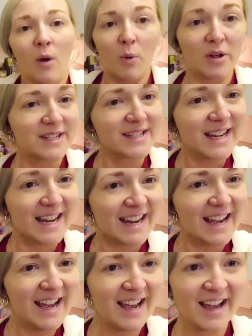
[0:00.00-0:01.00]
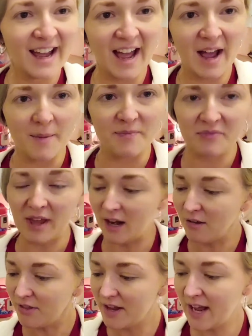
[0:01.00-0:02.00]
we'll see. I
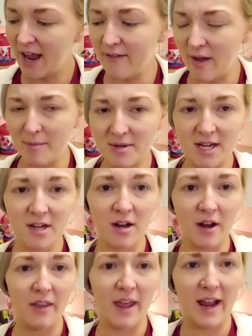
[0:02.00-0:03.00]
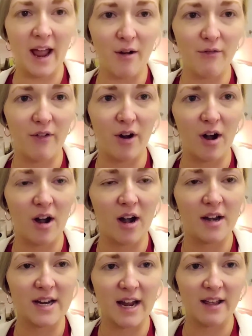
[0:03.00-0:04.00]
don't think I have updated on like how
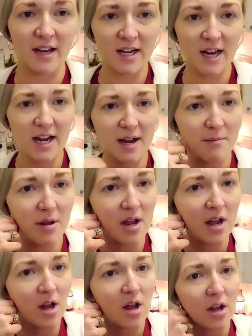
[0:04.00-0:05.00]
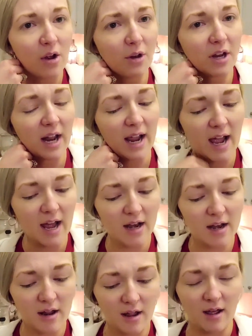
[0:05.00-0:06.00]
far dilated I am. Cody and
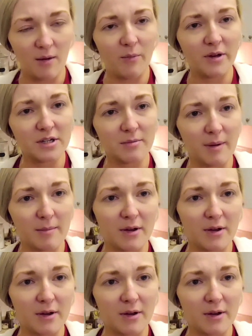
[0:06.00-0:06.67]
I went to my